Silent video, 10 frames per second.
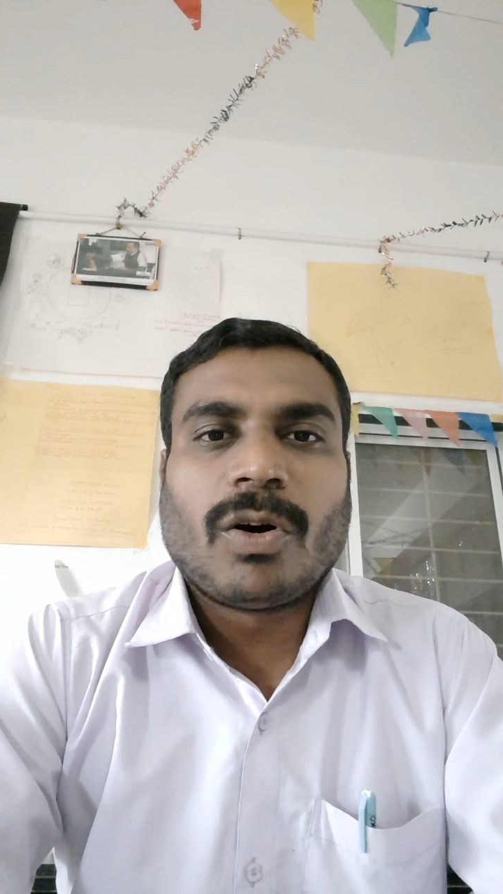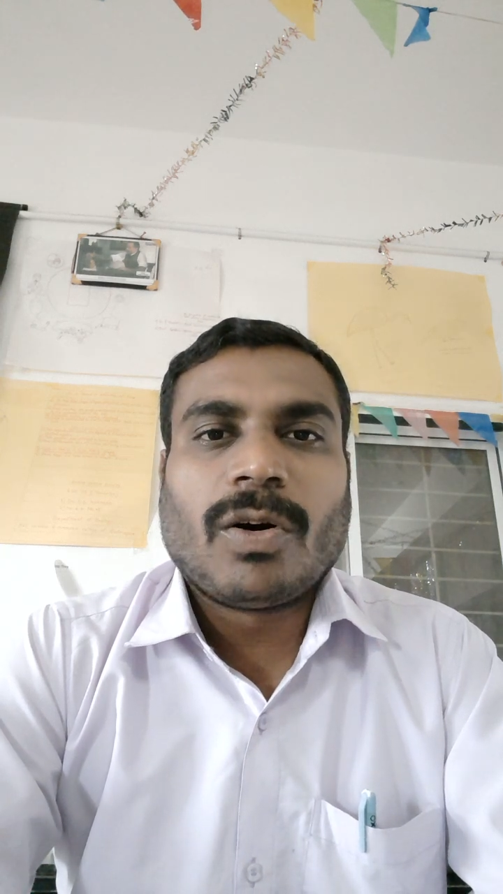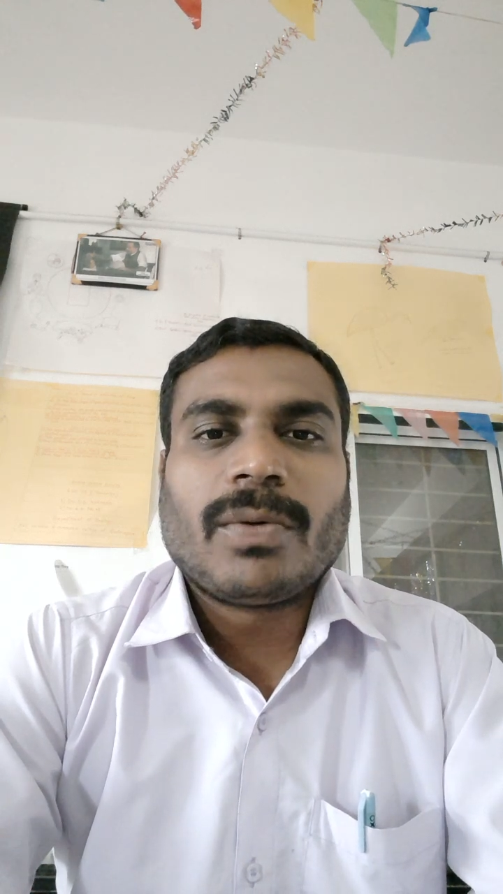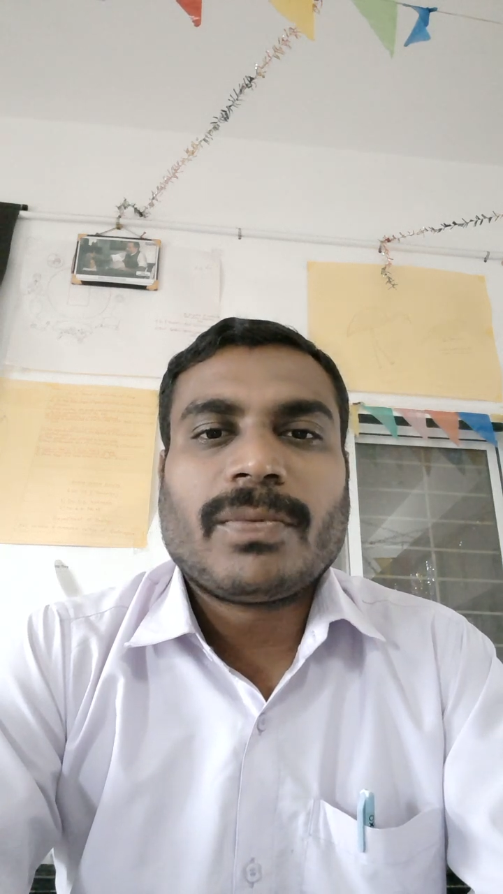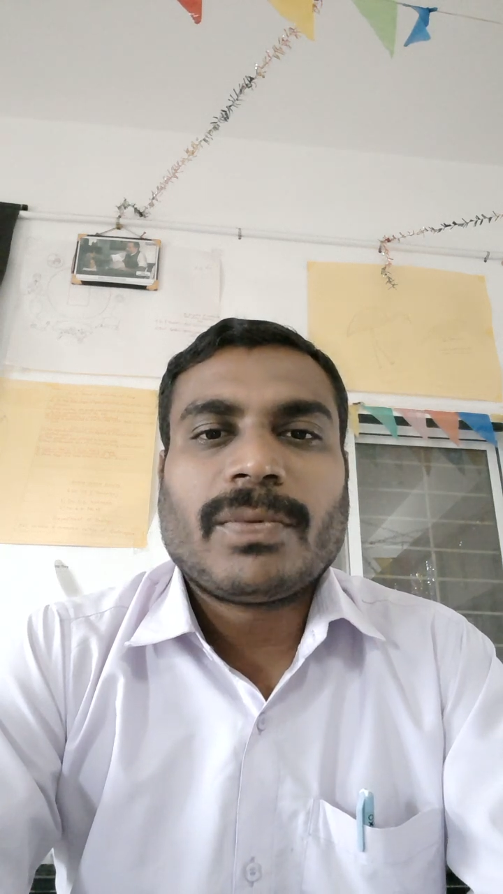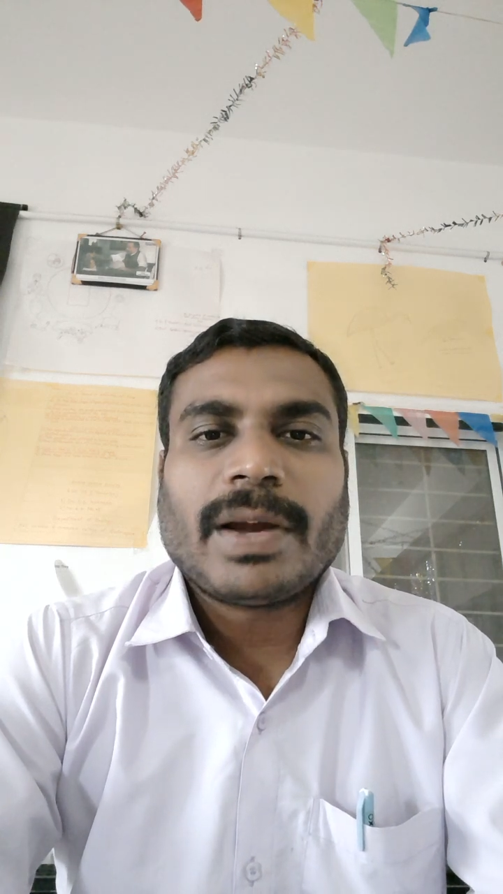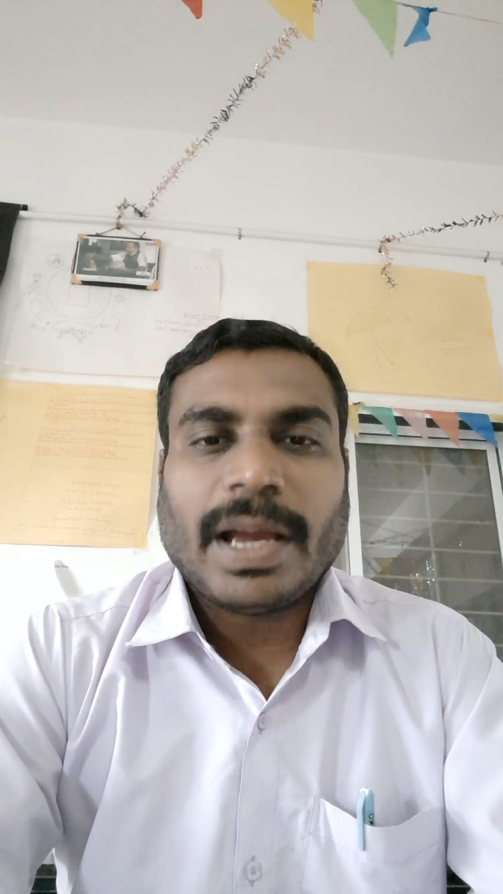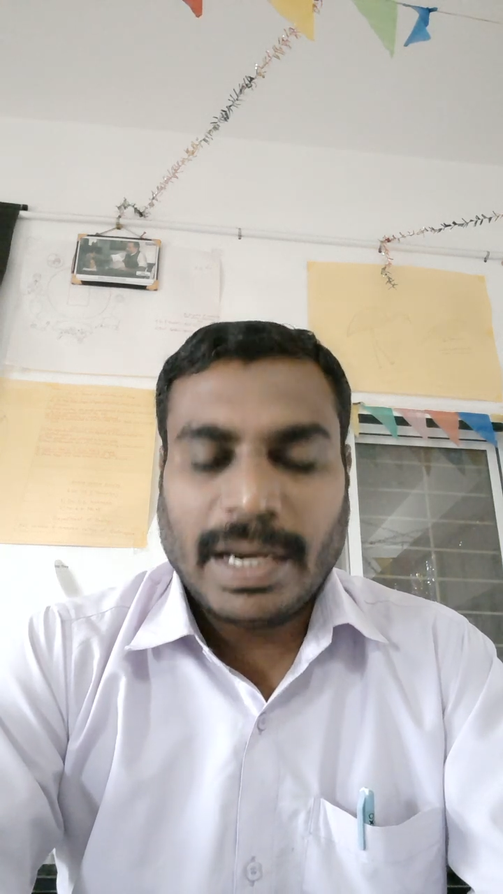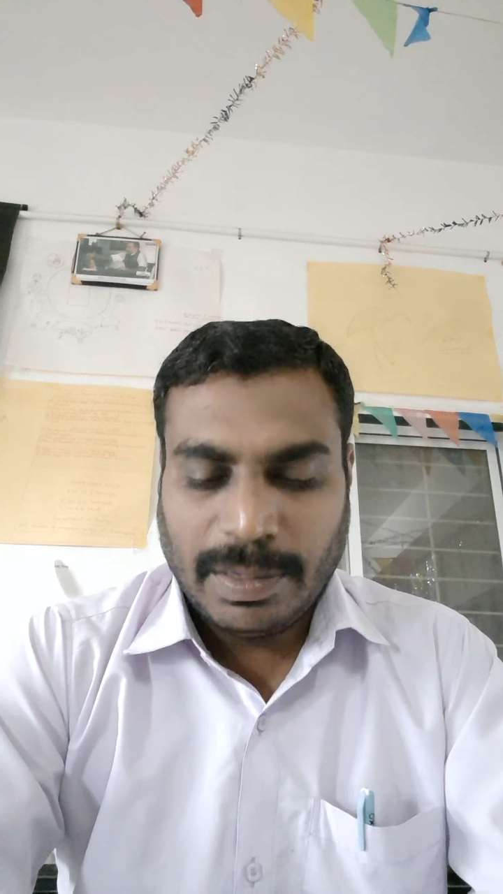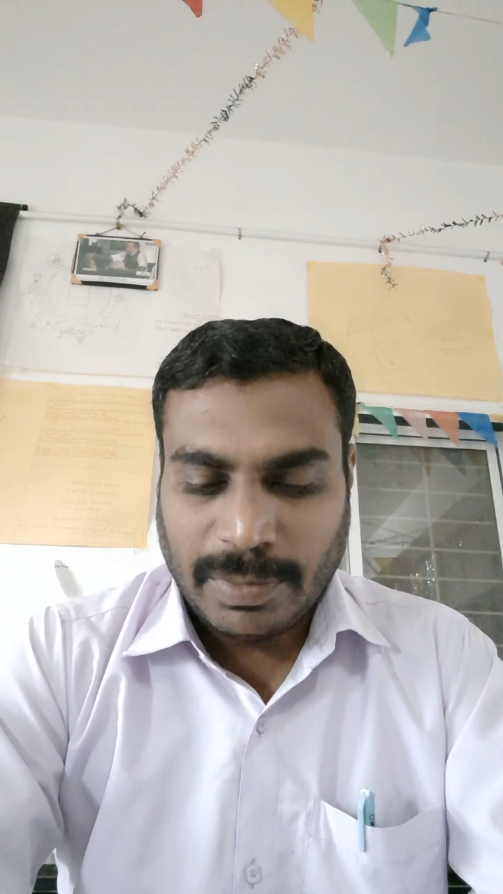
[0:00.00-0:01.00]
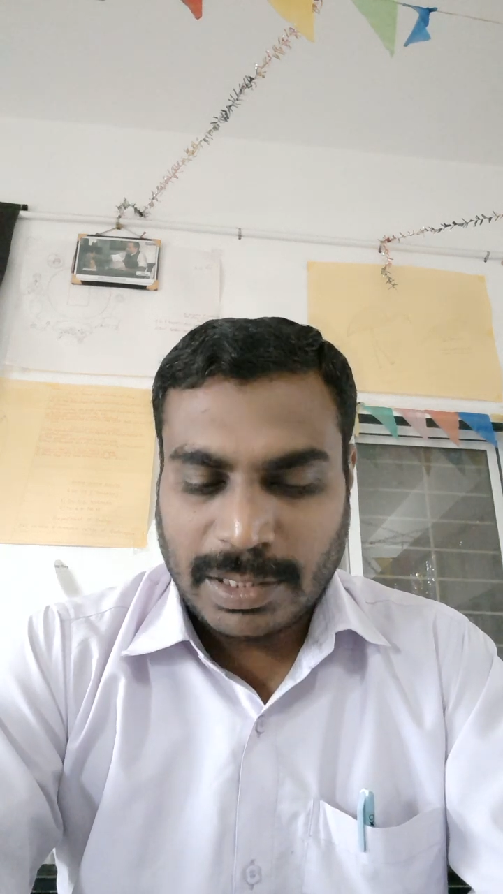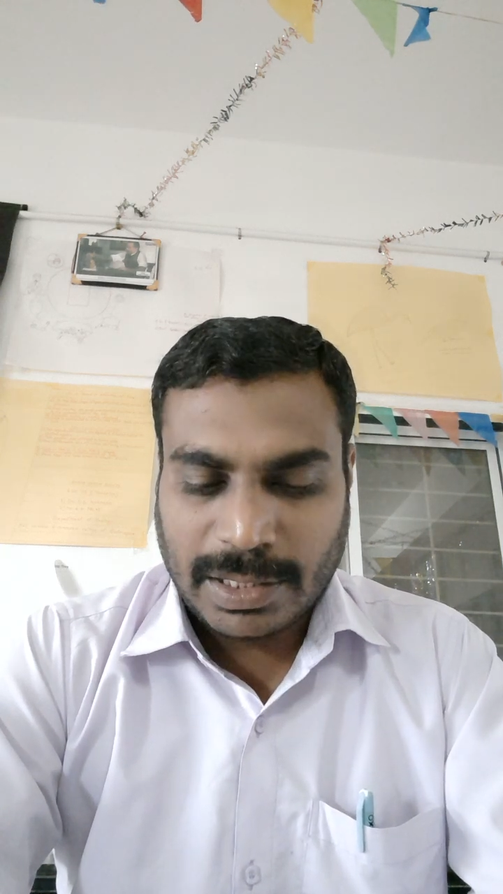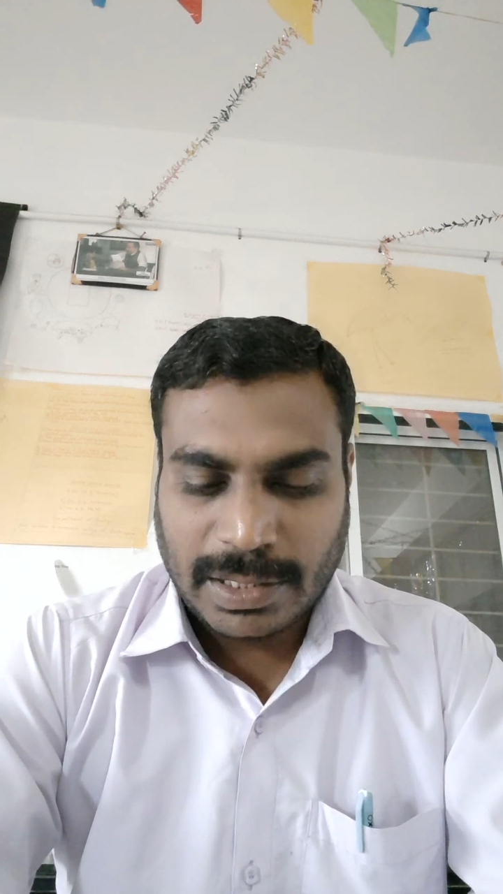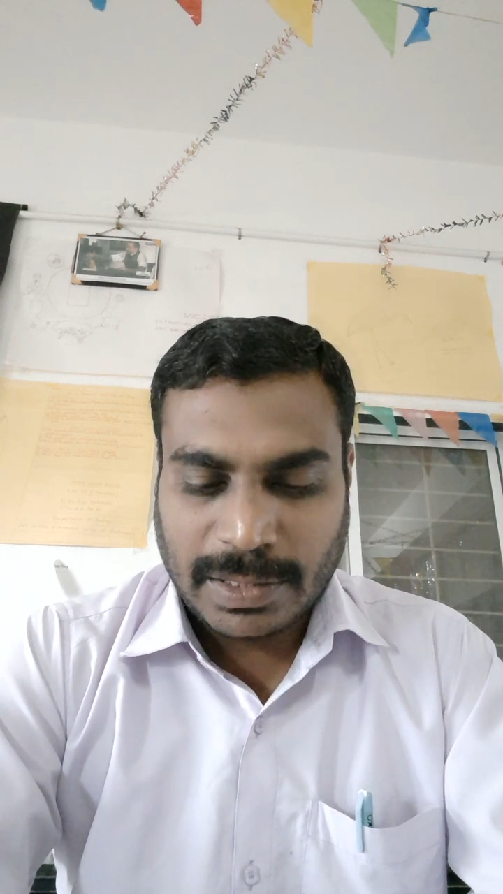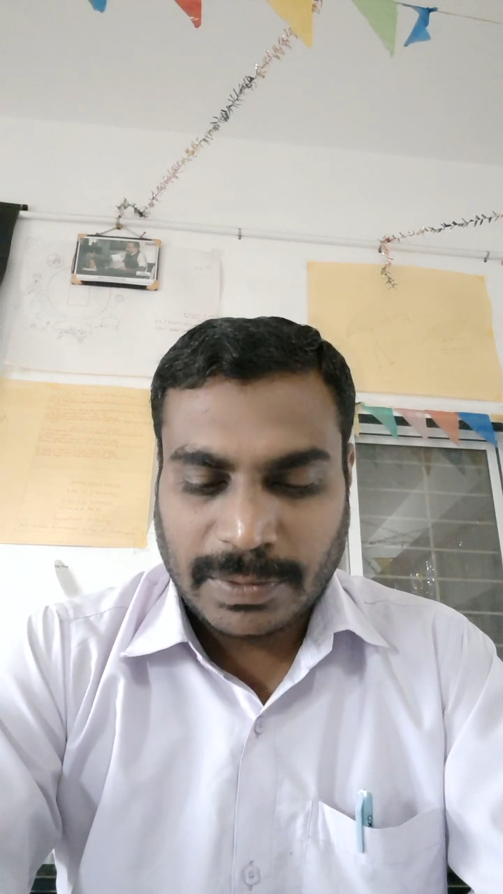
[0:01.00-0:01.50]
of
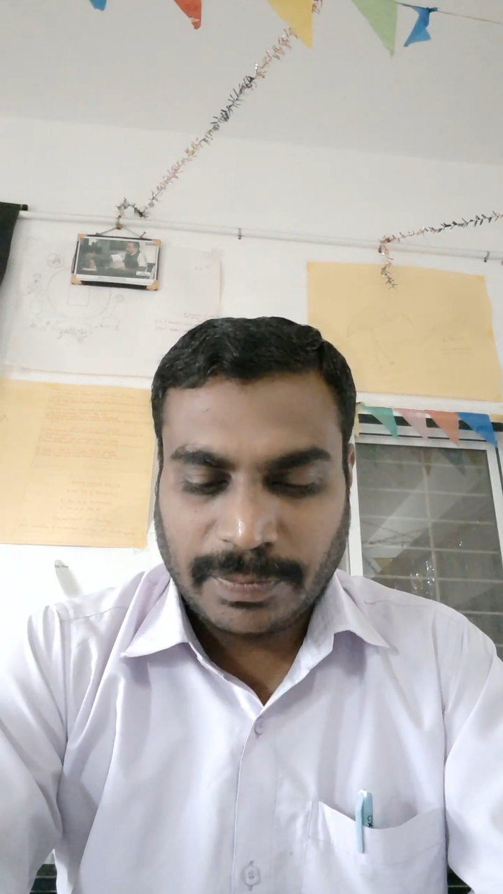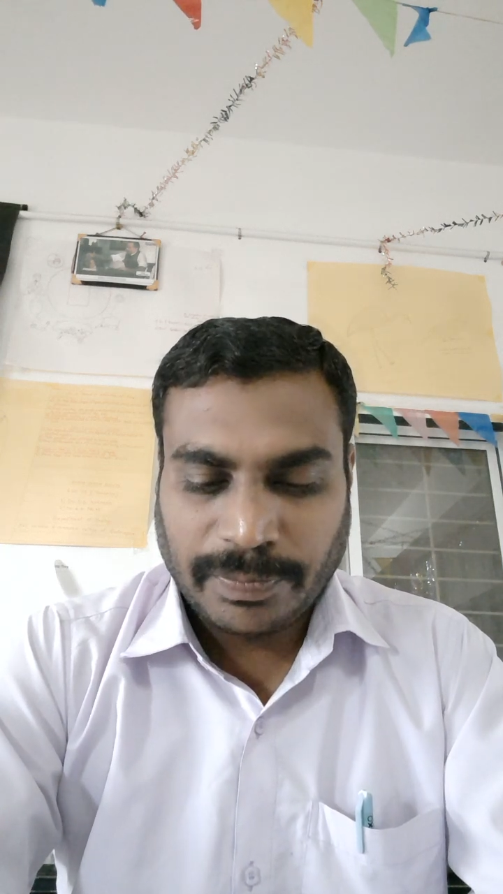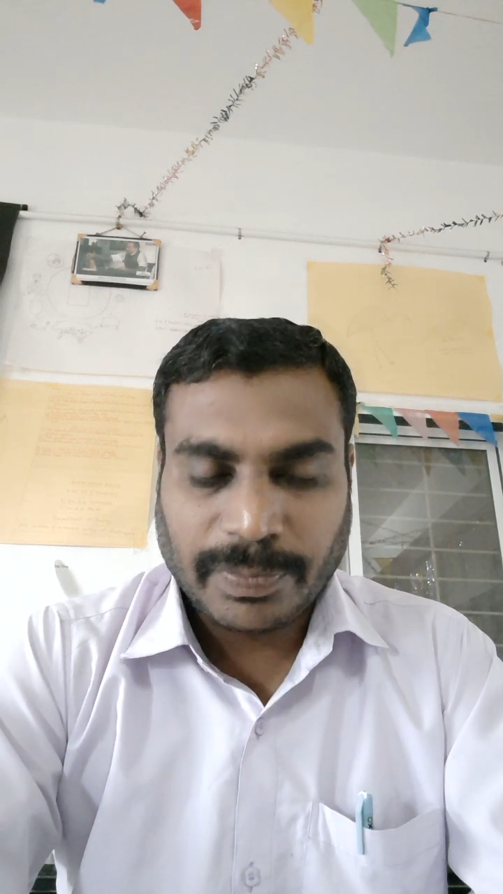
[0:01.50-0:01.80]
animals.